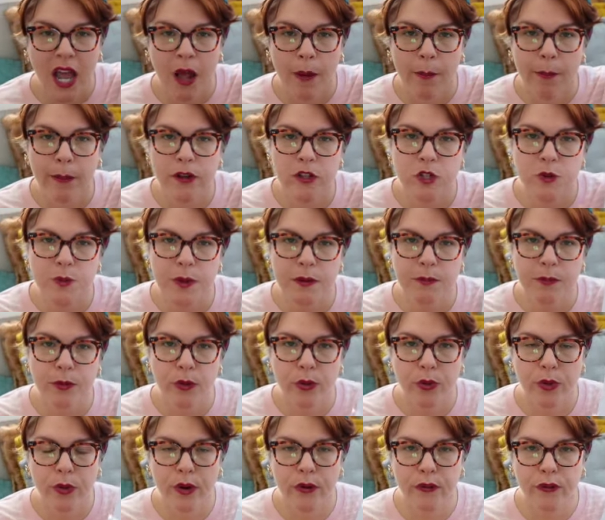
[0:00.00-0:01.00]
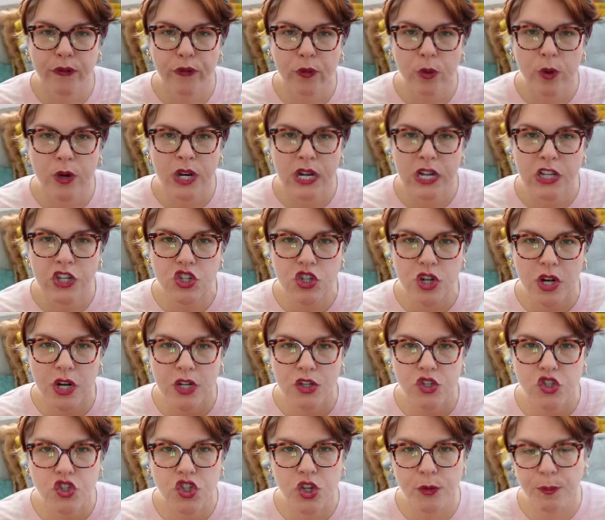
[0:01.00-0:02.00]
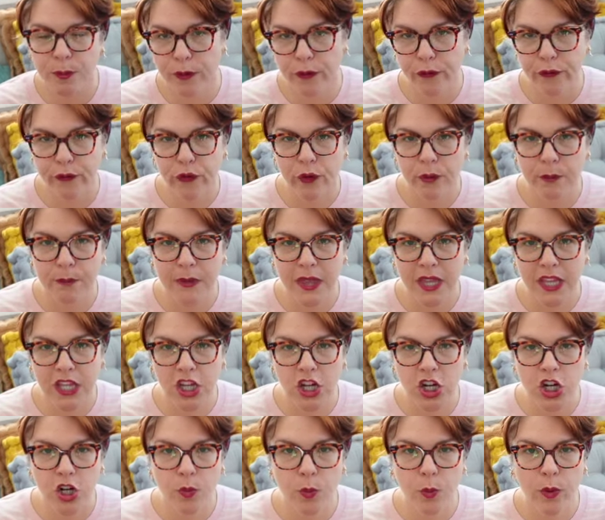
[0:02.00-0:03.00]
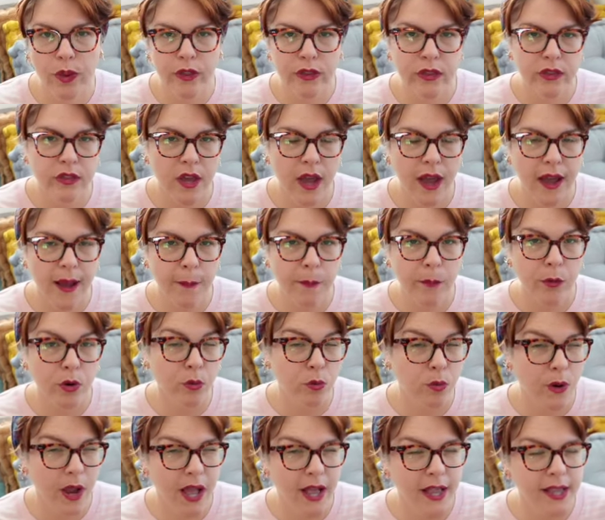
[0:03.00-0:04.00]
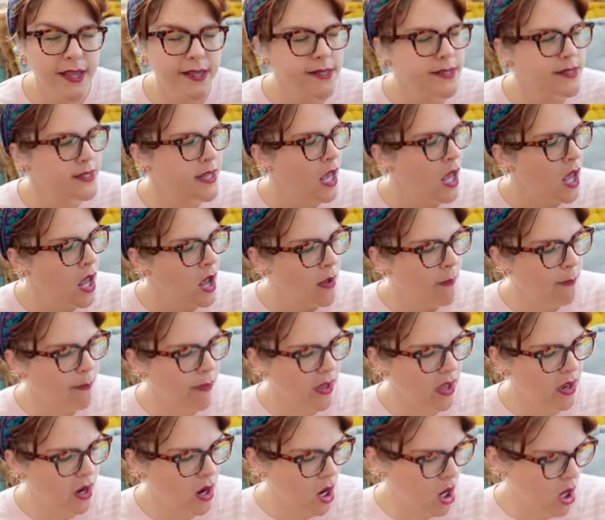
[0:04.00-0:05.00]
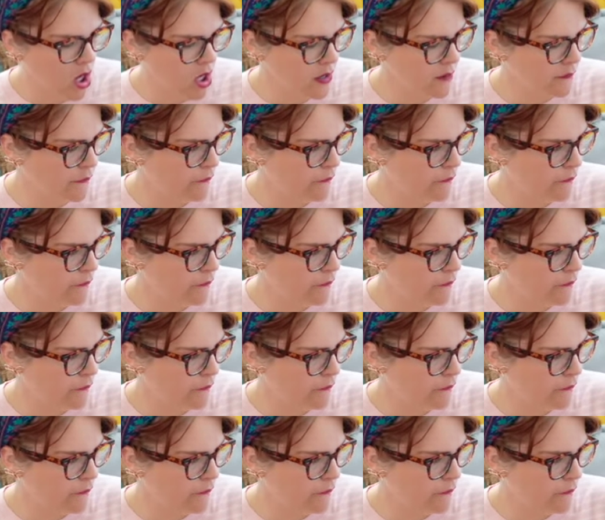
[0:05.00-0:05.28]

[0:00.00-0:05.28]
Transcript: Most people who have foraged are super familiar with morels, but our